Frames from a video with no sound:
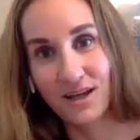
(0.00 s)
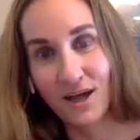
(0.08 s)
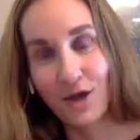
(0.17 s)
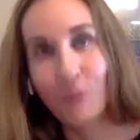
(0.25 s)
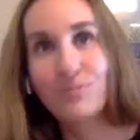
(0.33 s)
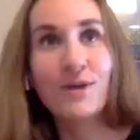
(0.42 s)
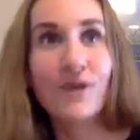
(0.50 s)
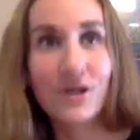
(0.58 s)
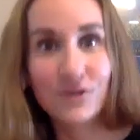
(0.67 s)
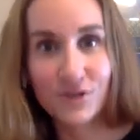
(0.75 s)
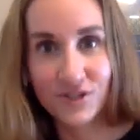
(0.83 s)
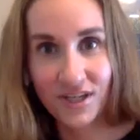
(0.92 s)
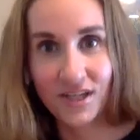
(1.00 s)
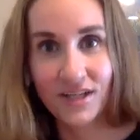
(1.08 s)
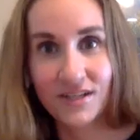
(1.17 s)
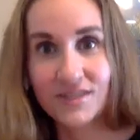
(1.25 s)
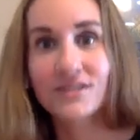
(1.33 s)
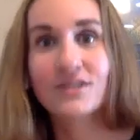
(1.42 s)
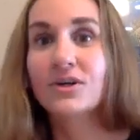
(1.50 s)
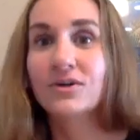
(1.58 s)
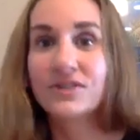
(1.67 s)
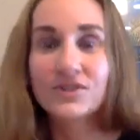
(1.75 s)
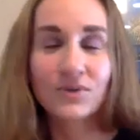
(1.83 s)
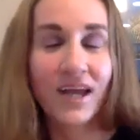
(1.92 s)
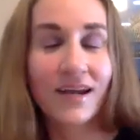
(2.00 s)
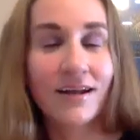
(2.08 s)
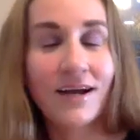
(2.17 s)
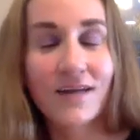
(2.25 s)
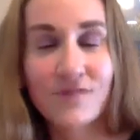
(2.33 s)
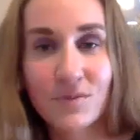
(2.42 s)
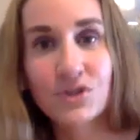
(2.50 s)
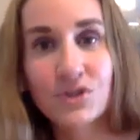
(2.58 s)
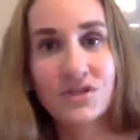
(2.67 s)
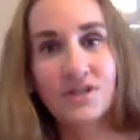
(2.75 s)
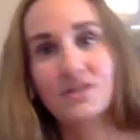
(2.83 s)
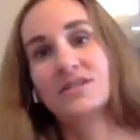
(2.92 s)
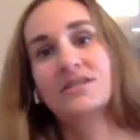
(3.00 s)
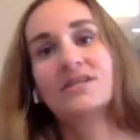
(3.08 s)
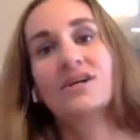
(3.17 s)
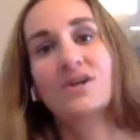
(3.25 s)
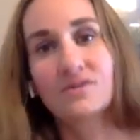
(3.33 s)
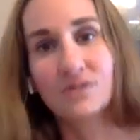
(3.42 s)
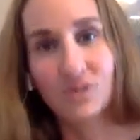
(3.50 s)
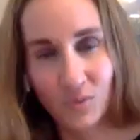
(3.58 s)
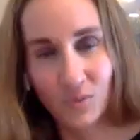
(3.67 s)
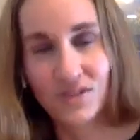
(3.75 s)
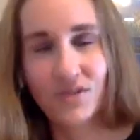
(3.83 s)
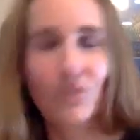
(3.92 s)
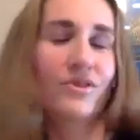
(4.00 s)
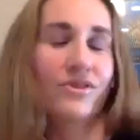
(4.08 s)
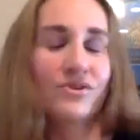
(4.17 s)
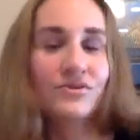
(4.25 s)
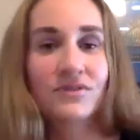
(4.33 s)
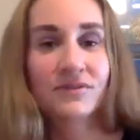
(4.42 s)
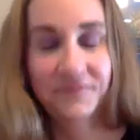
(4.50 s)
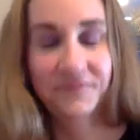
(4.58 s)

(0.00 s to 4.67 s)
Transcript: help them understand, you know, it's okay to have emotions, and this is how, you know, we deal with those.